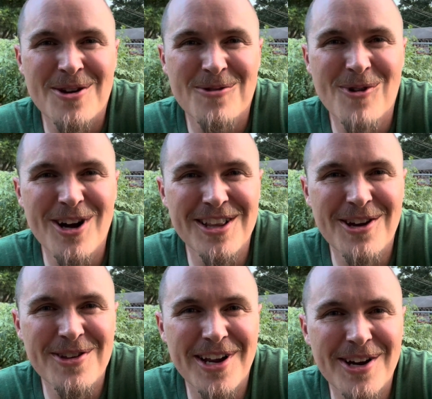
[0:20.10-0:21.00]
Well,
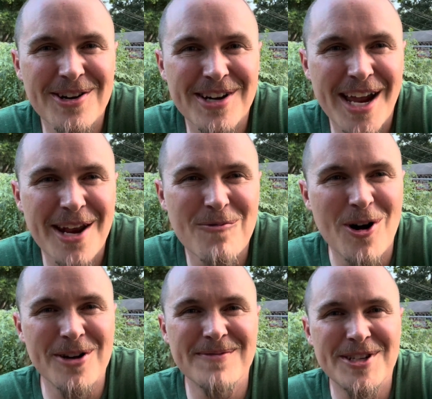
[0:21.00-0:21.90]
hello there and
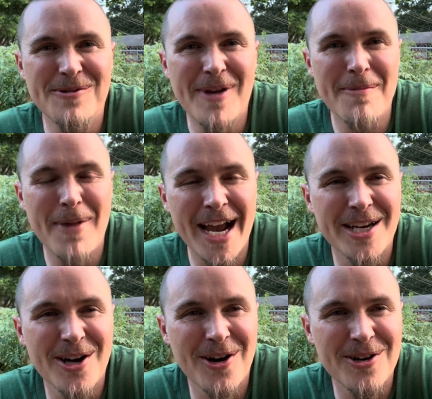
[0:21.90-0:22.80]
welcome to my
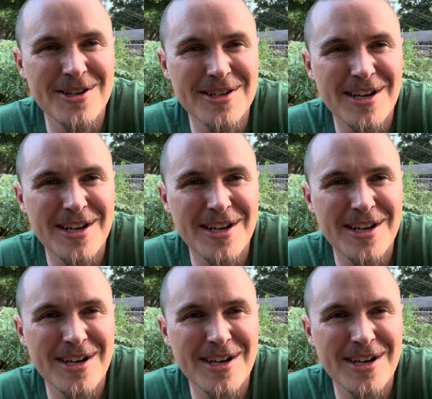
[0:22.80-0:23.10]
backyard.